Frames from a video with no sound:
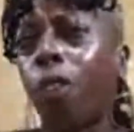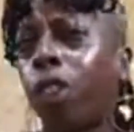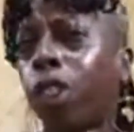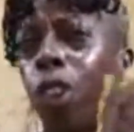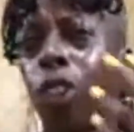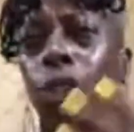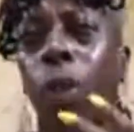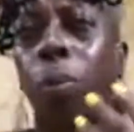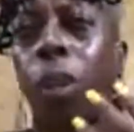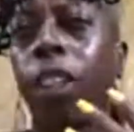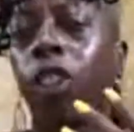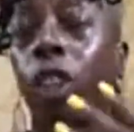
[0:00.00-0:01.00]
It's going through the
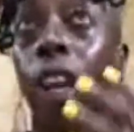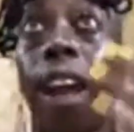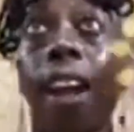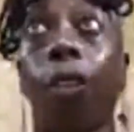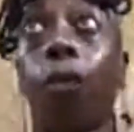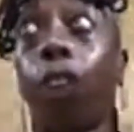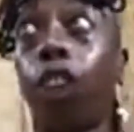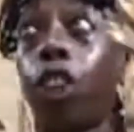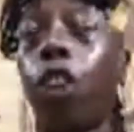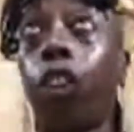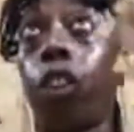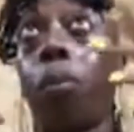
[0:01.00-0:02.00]
bloodstream. Like I can feel it
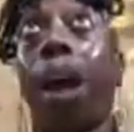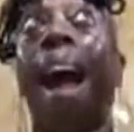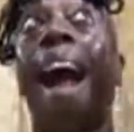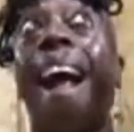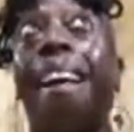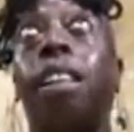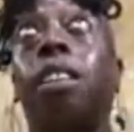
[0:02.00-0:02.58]
going through my eyes.